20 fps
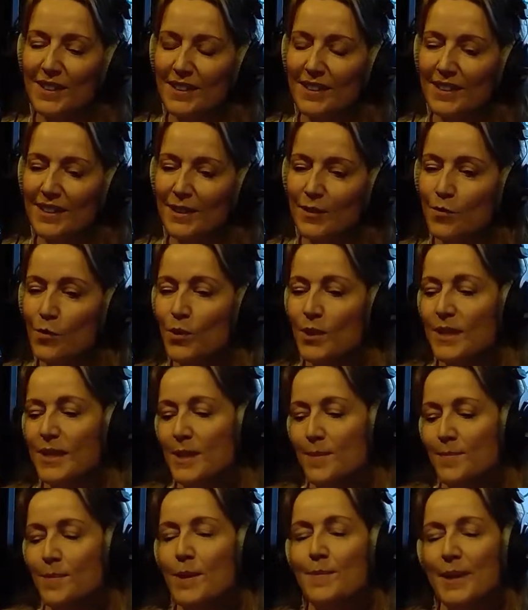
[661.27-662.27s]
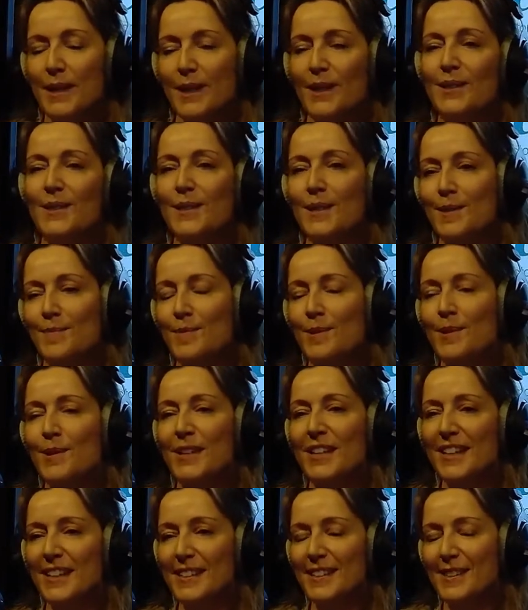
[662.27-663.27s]
I wanted to be a bit closer to the
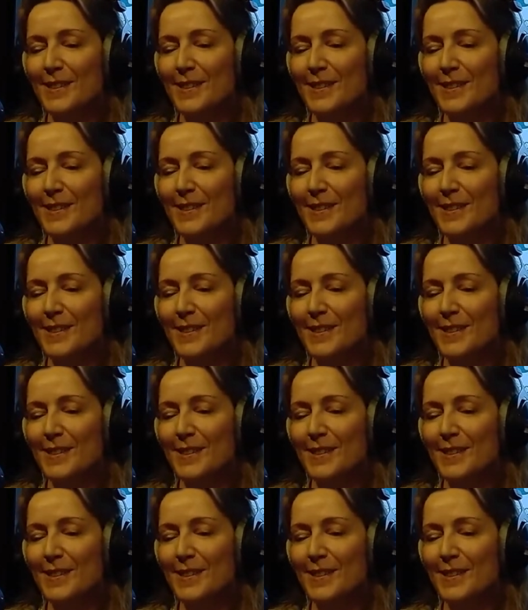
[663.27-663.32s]
markets.